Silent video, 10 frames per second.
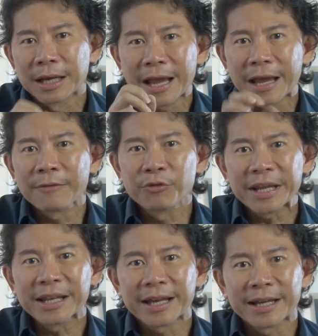
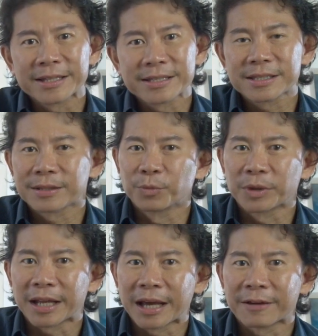Every lens
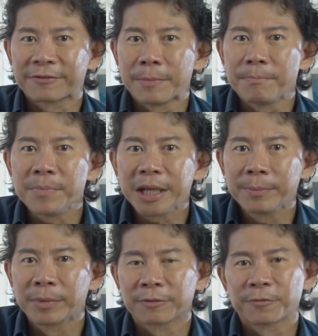would have a
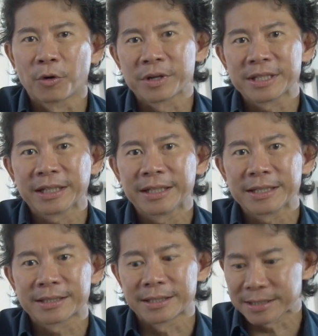minimal focusing
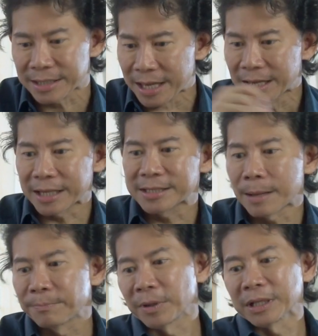distance.
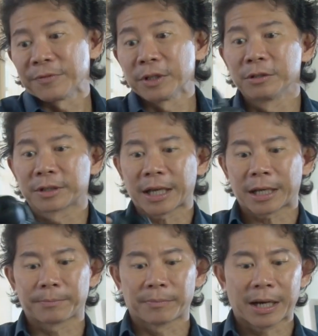Example, if you look
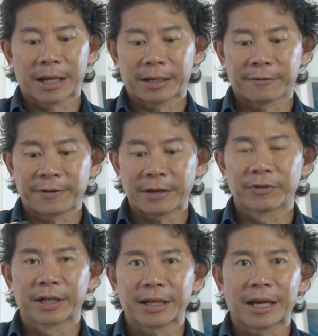at my
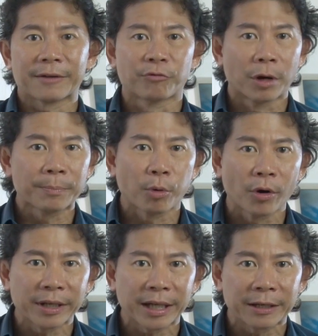favorite
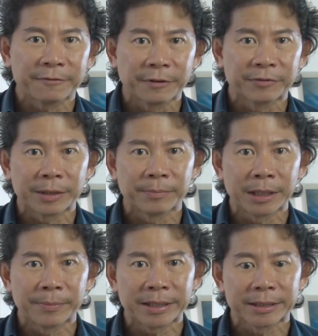f1.8
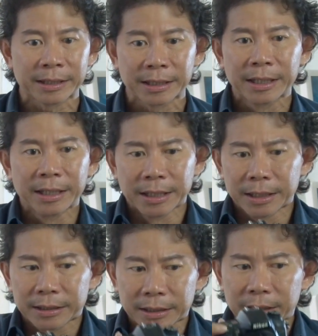50mm,
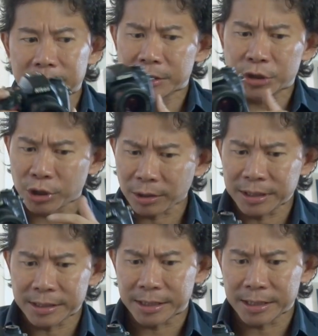the
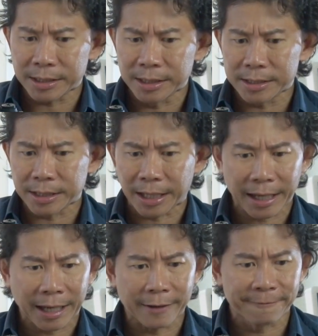shortest distance that I
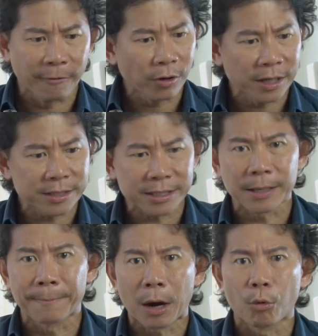can focus is
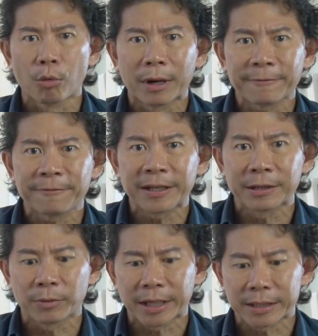about 1 feet
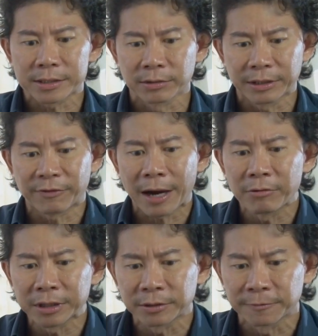away. So if I
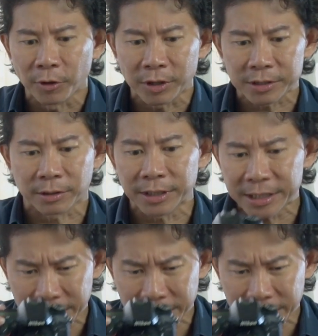were to focus on this